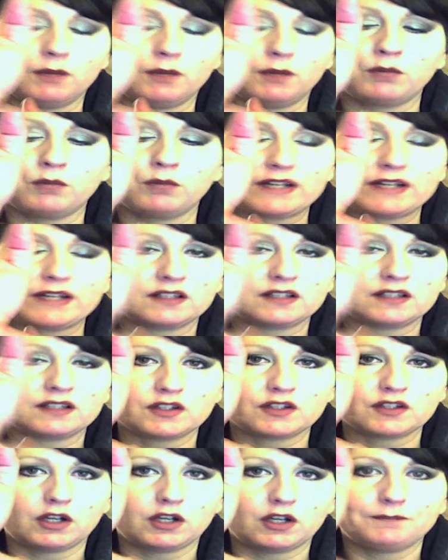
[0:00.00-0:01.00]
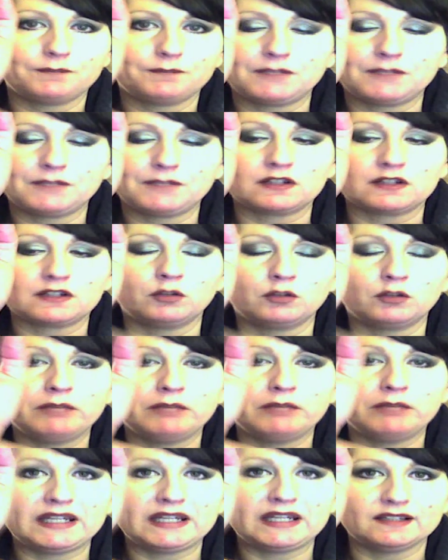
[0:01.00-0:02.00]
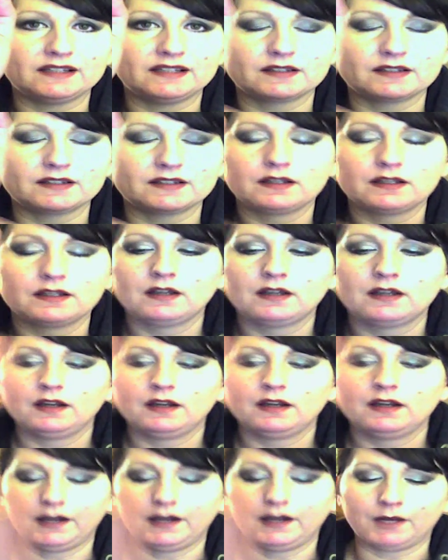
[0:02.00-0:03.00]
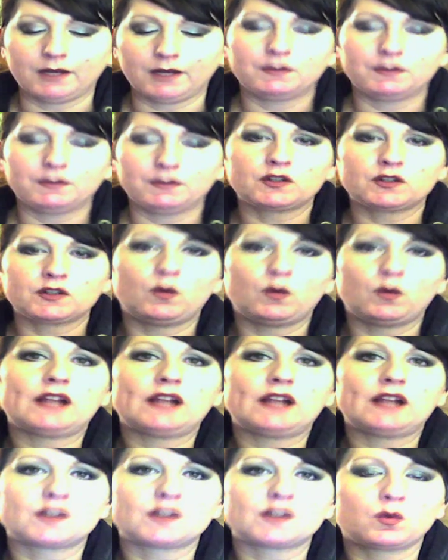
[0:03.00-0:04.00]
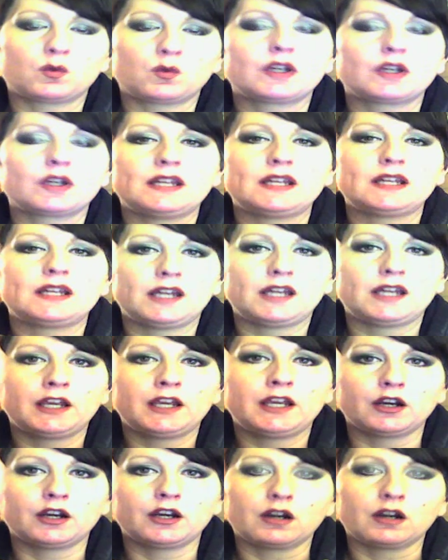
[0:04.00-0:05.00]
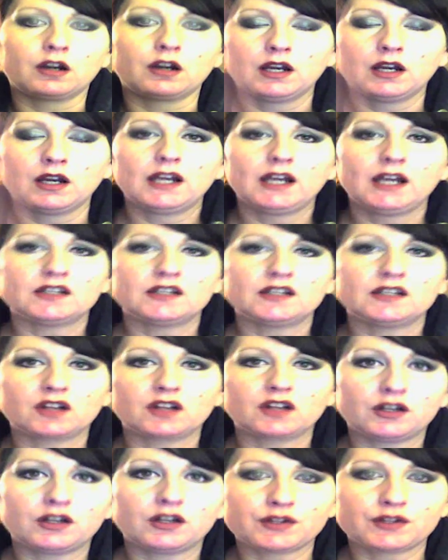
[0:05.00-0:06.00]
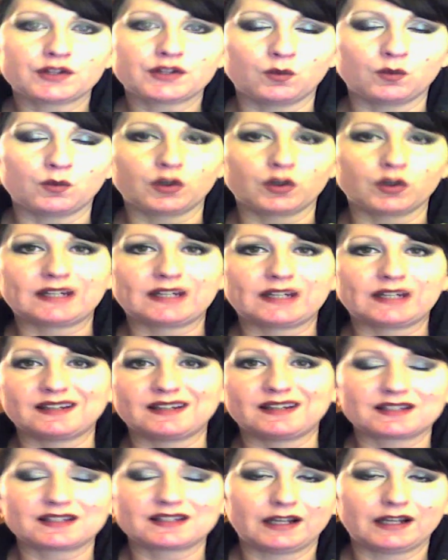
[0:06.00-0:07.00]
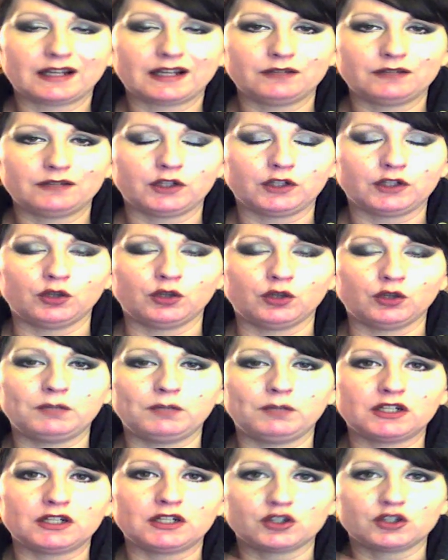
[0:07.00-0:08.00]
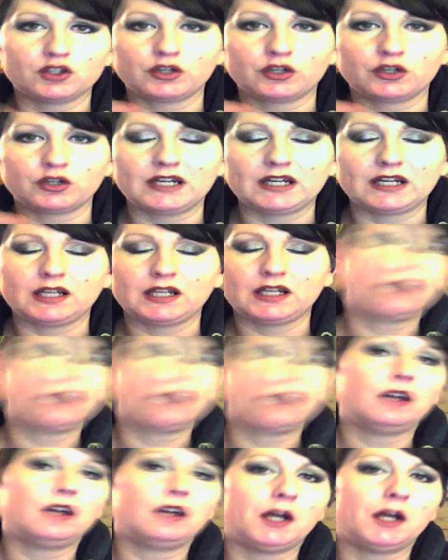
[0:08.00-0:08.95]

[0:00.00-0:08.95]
bracelets on, these little bands. So while it's working here, it's also working inside of you because you're eating